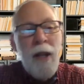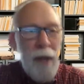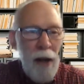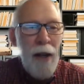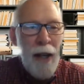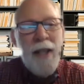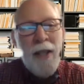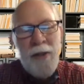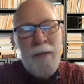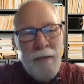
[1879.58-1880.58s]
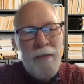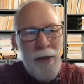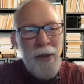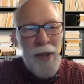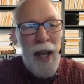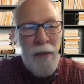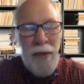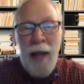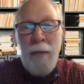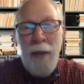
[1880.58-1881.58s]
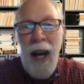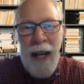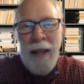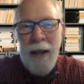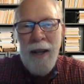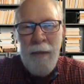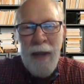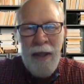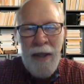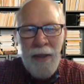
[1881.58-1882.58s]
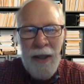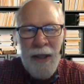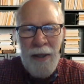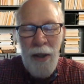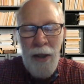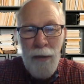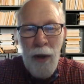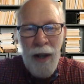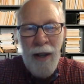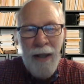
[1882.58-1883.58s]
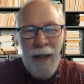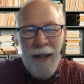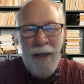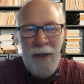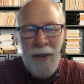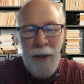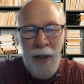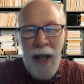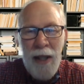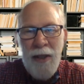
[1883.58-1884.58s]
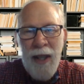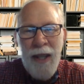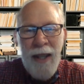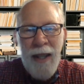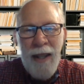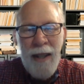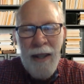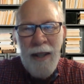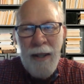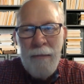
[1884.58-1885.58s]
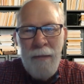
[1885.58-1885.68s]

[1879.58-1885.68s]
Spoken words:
all right, that's same guy made the software. So, yes. Yeah.